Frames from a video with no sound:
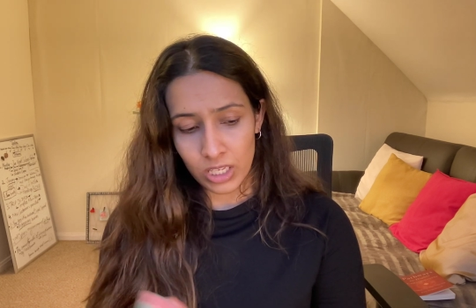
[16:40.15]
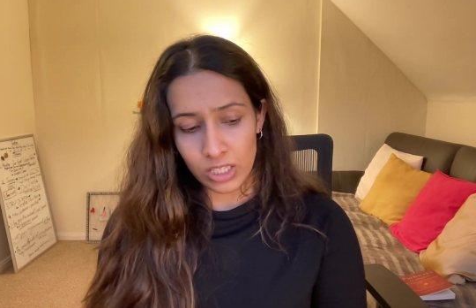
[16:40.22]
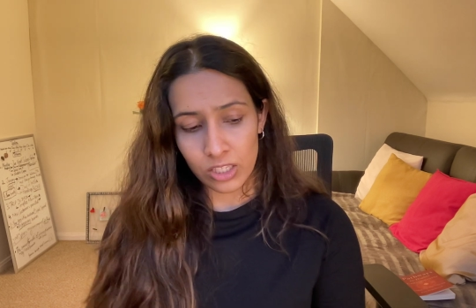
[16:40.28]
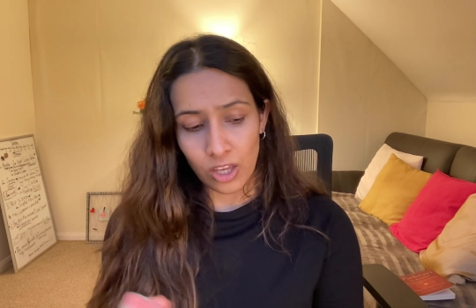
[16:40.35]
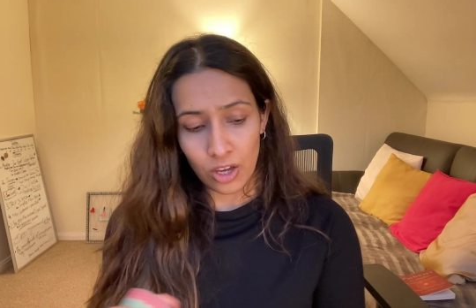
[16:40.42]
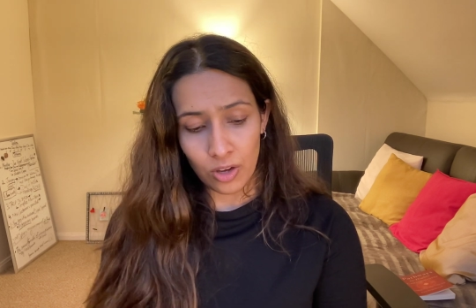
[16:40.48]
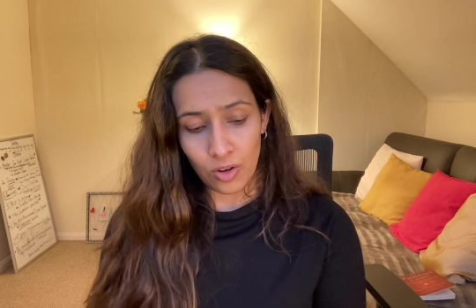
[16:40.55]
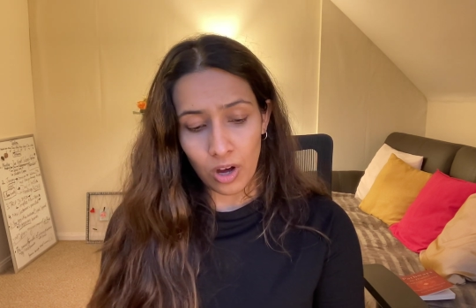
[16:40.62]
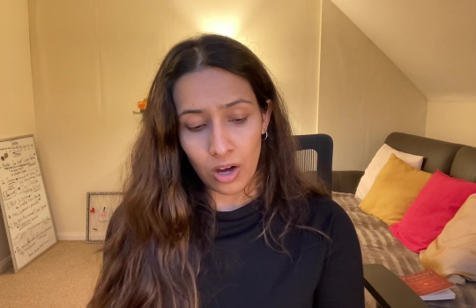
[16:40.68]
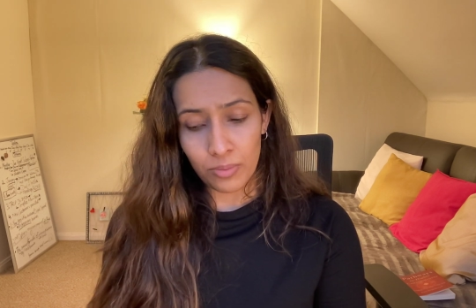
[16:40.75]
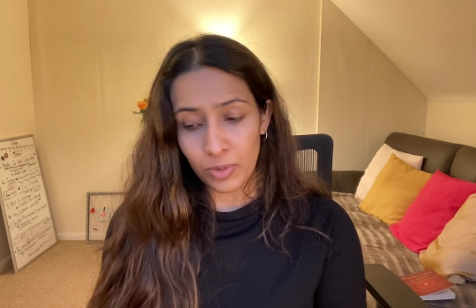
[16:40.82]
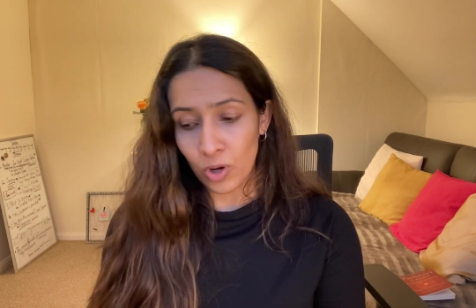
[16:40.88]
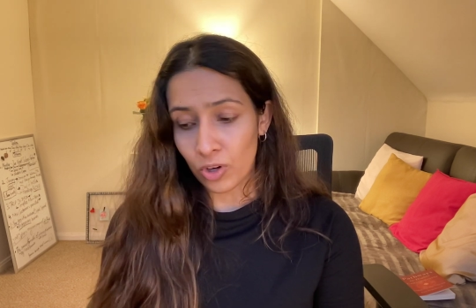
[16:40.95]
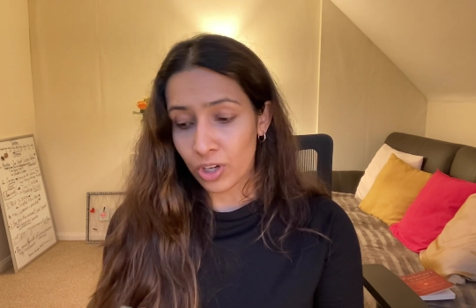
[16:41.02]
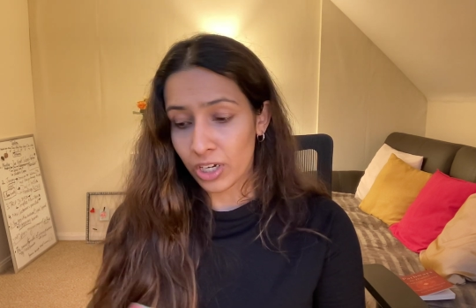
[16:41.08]
So I'm
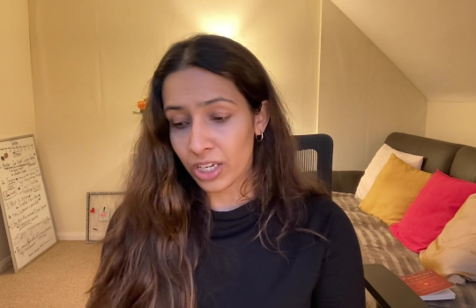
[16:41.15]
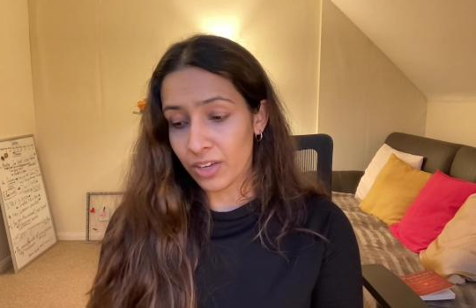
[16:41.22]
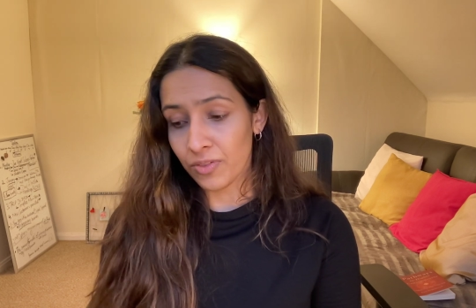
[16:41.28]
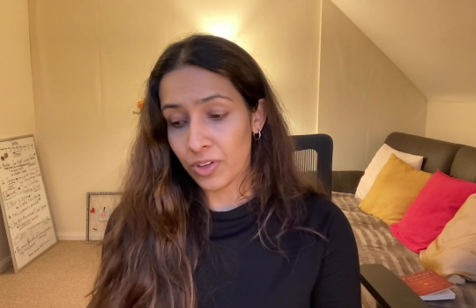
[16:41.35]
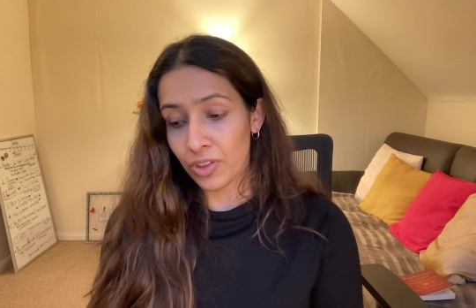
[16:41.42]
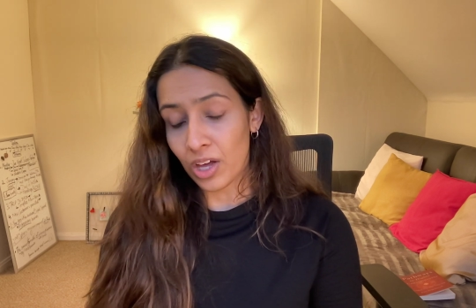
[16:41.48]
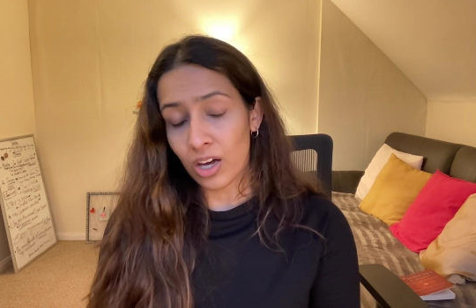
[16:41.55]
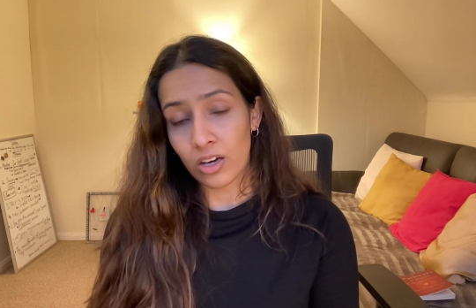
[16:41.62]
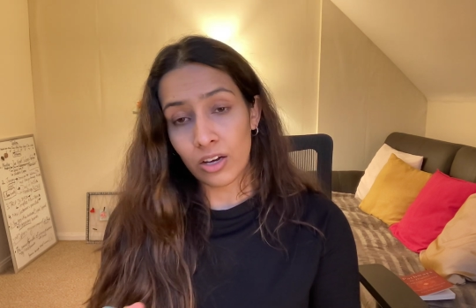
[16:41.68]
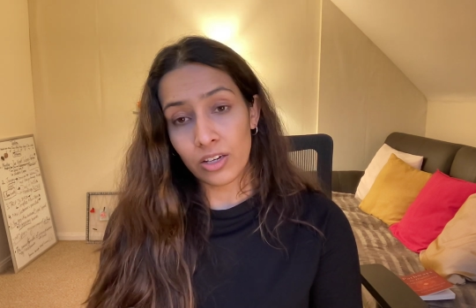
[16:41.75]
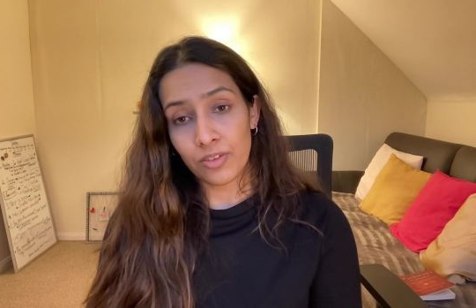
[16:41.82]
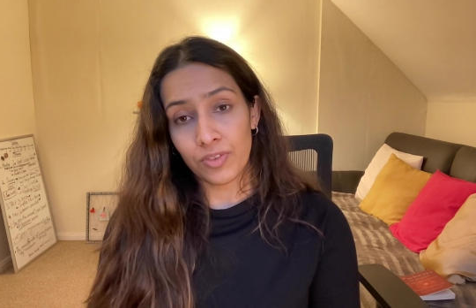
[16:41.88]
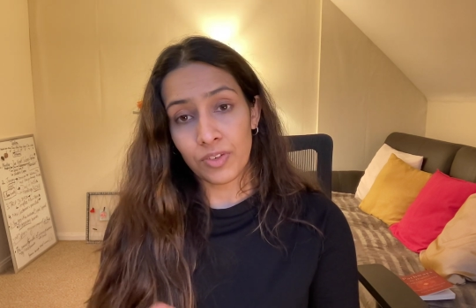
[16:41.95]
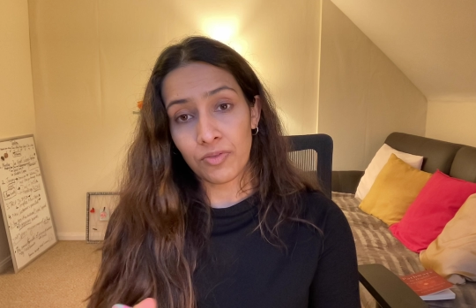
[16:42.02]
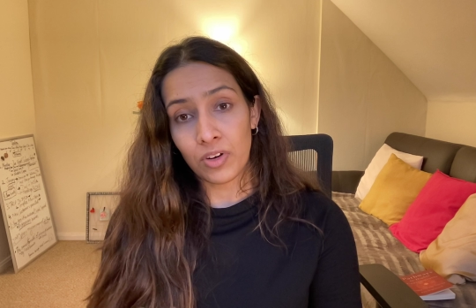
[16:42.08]
not going to give you that kind
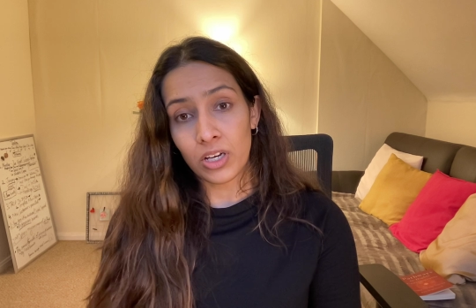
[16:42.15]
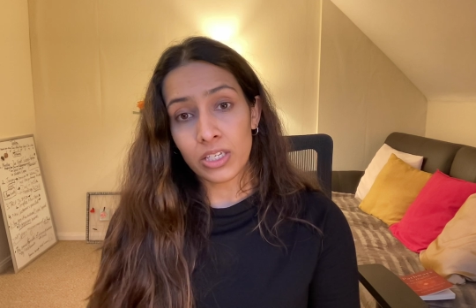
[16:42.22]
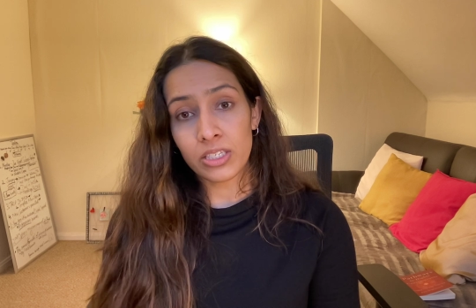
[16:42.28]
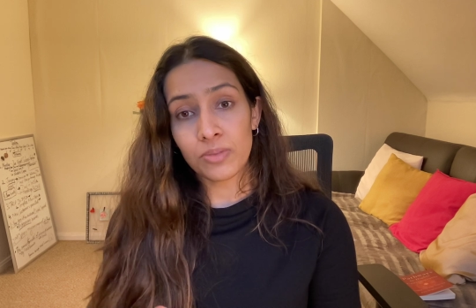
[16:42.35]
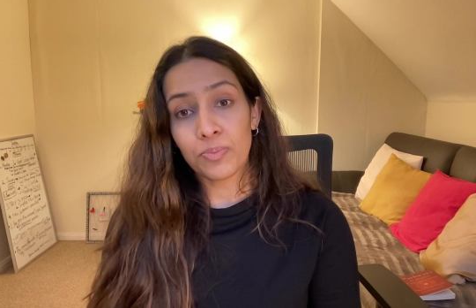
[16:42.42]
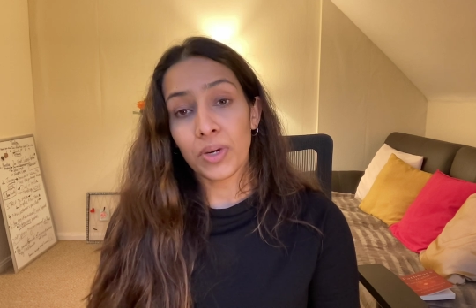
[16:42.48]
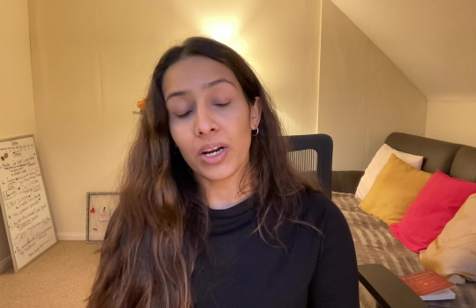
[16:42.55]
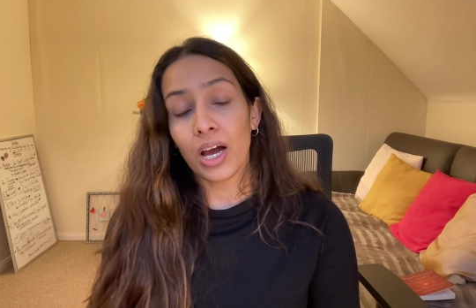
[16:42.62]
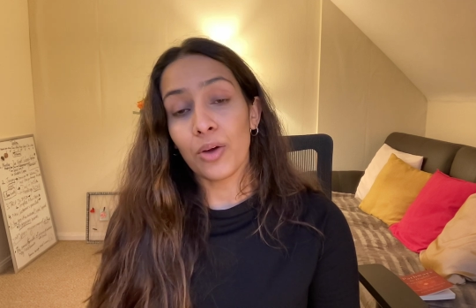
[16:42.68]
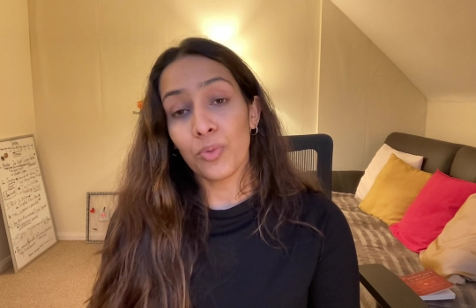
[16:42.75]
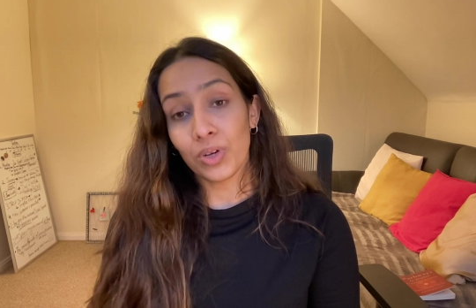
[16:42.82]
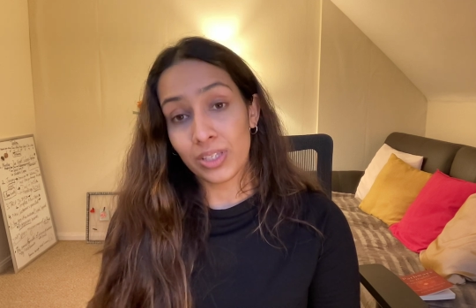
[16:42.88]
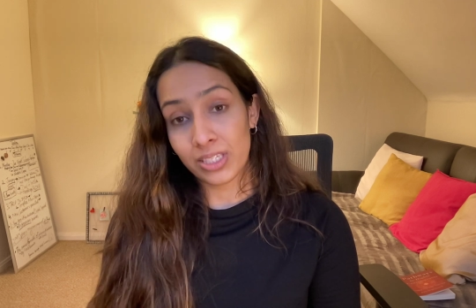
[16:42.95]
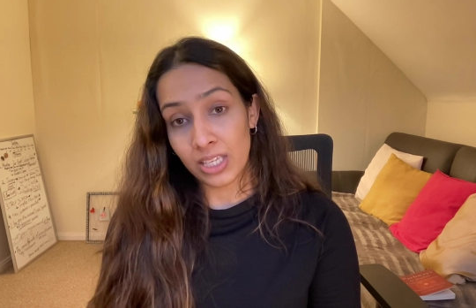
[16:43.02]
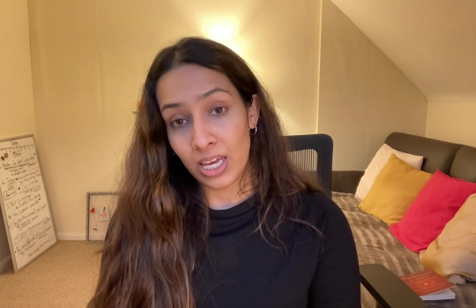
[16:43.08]
of advice, but I
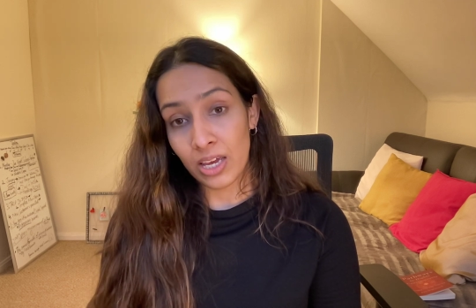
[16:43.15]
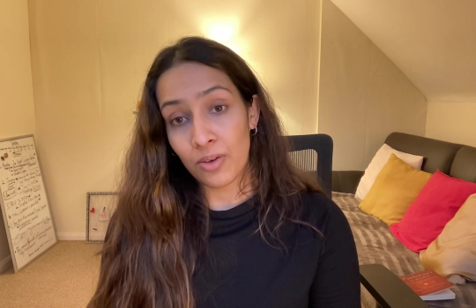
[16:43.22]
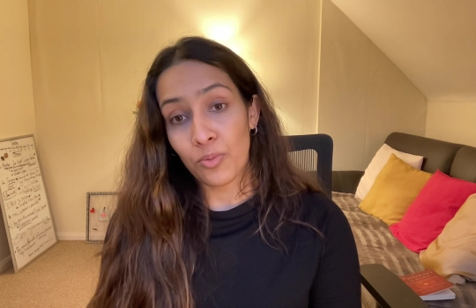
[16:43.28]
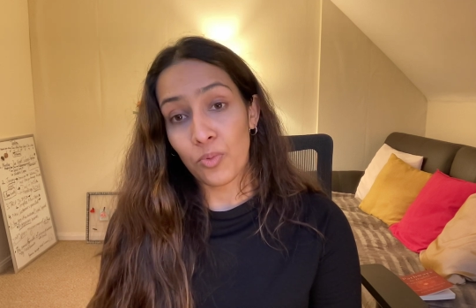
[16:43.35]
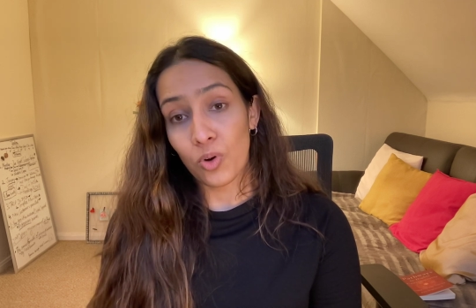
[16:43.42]
will say